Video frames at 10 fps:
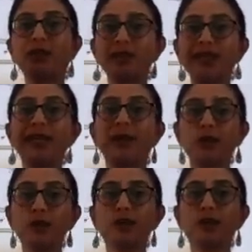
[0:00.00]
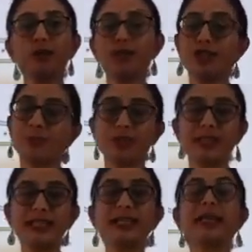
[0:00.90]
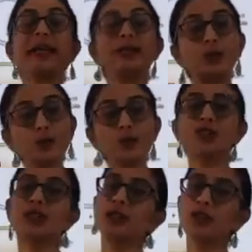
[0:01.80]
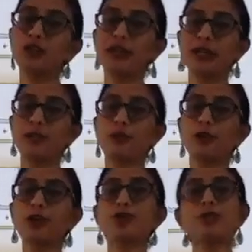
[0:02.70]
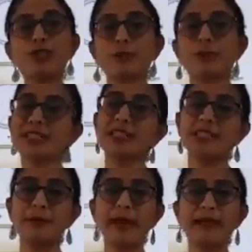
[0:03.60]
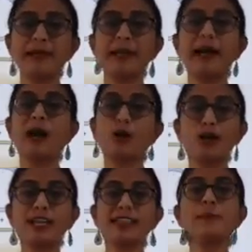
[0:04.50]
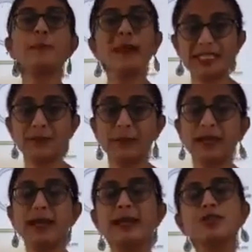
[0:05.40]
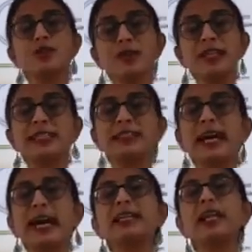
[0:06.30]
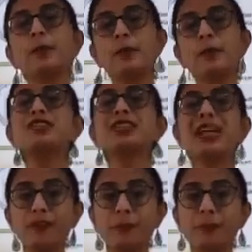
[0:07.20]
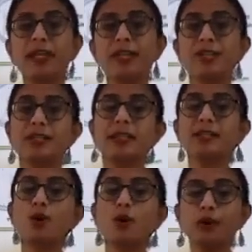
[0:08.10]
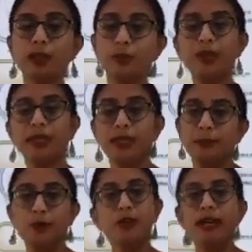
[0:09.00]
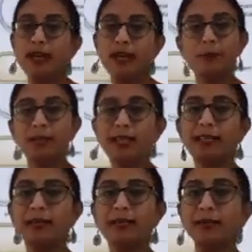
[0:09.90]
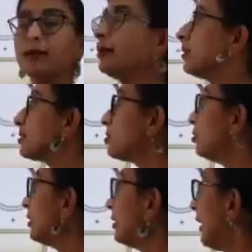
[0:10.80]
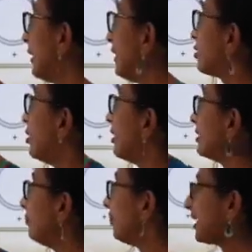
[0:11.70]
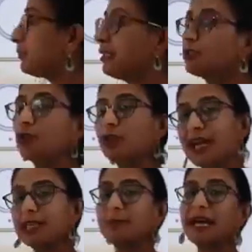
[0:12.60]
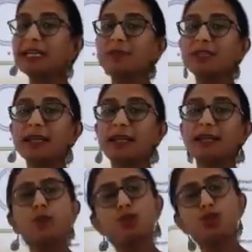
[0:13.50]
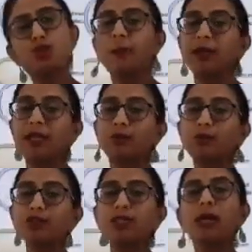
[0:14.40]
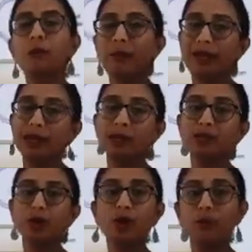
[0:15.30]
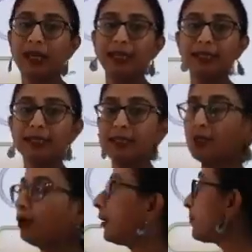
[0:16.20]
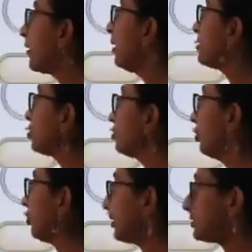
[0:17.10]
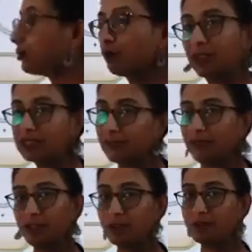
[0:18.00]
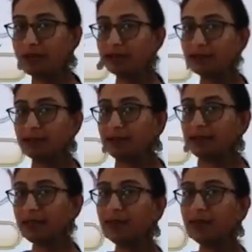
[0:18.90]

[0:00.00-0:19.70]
DNA molecules which are present. Those circular DNA molecules which are present in the bacteria are called as the plasmid. So these are capable of self-replication, that is on their own they keep on replicating. So that is called as the plasmid. So plasmids are the most commonly used vectors or vehicles. Okay. So you understood what is the meaning of vector, right?